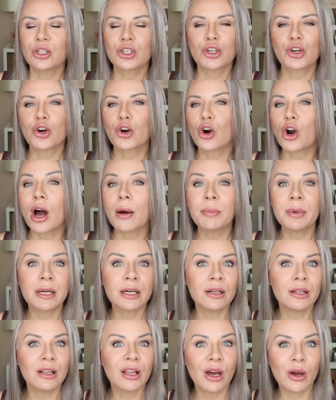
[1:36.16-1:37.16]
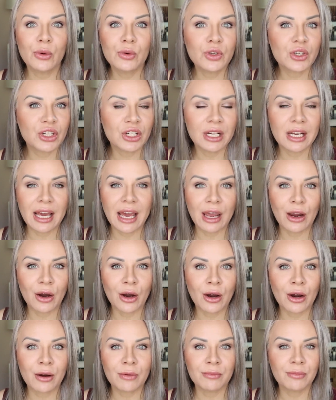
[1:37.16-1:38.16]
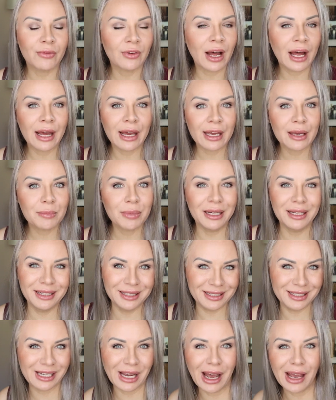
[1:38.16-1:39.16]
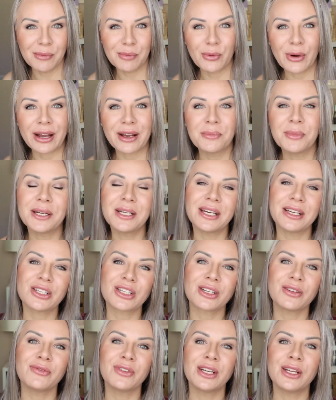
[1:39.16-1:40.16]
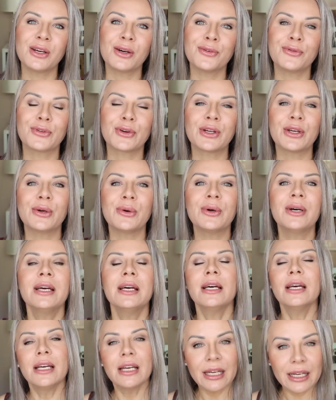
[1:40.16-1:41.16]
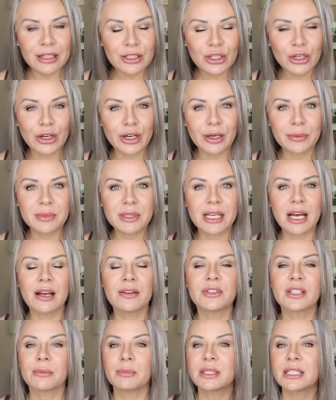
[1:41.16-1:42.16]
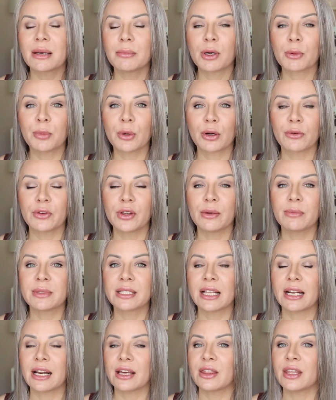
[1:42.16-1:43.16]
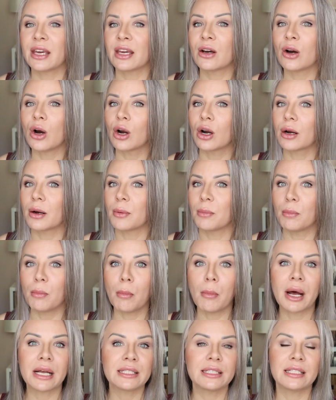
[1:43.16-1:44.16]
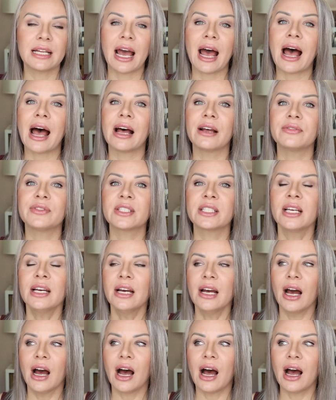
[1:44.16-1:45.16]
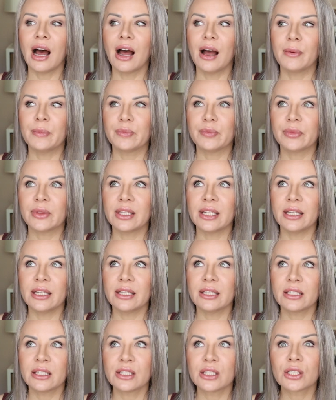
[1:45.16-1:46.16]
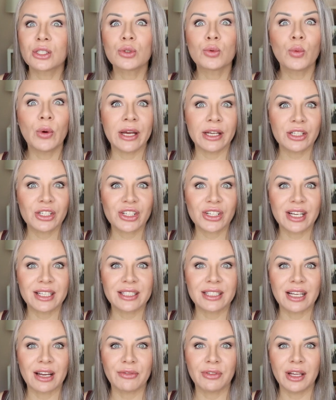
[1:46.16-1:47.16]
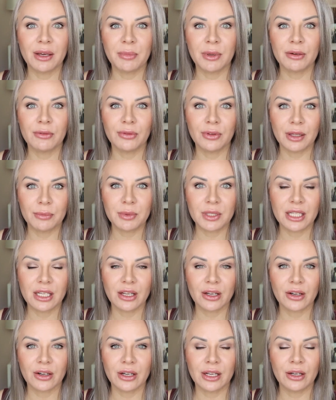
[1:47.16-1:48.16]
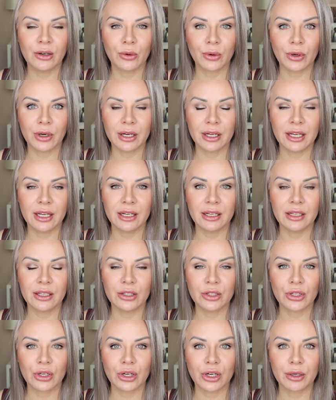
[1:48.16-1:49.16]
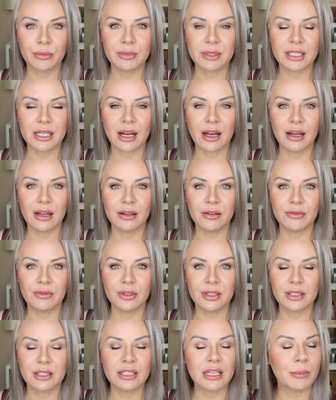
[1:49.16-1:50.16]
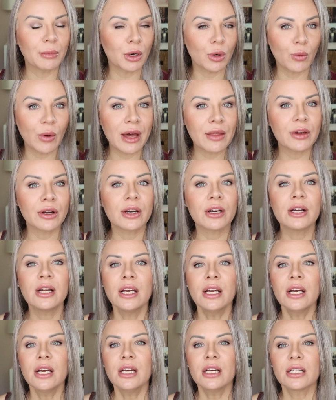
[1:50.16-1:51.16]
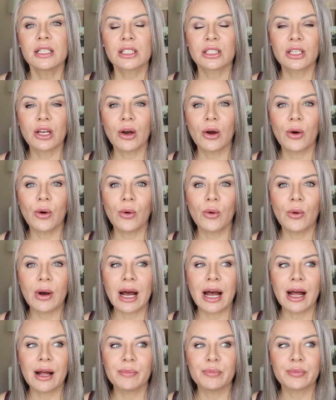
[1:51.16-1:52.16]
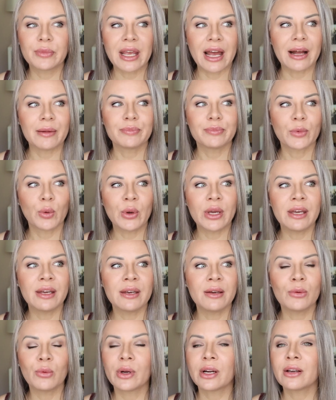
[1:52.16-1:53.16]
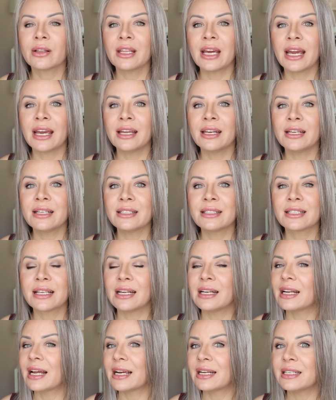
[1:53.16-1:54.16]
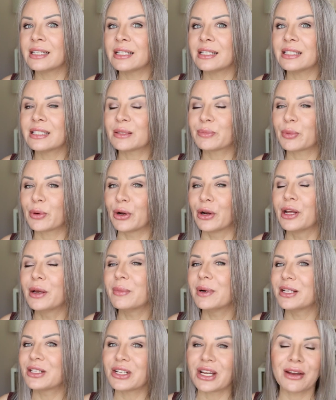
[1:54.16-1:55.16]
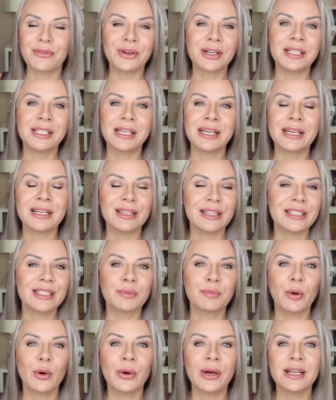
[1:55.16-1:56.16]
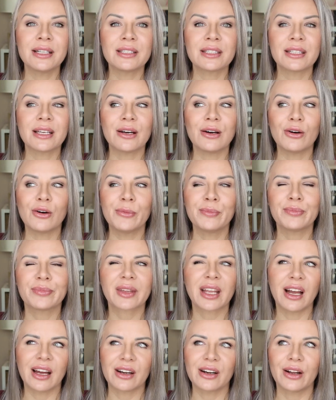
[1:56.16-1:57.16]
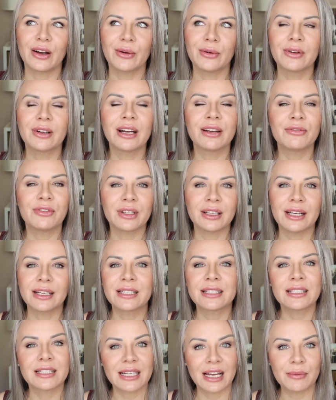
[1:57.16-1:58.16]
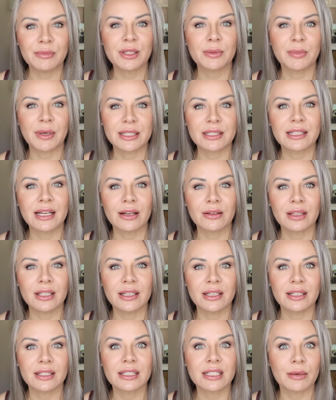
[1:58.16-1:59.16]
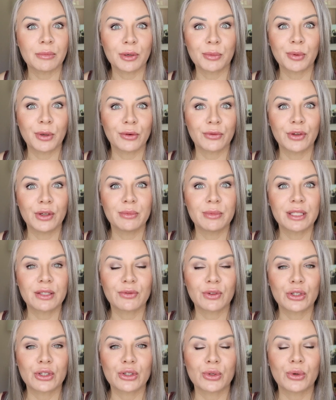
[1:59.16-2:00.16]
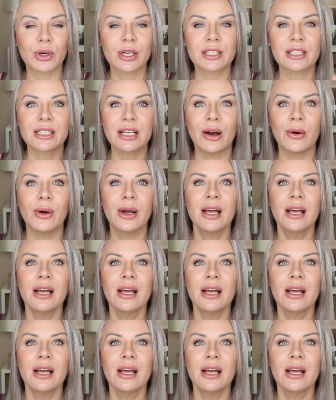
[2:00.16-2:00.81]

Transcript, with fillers: tropical ocean air vibe type recommendation video for you in terms of some summer perfumes that I think are must-haves. Um, the switch has definitely been flipped here in Oregon in terms of summer weather. So um, yeah, we, we're in the eighties and nineties pretty much every day at this point. So I don't know, I feel like it's time to bust out the summer perfumes for sure. So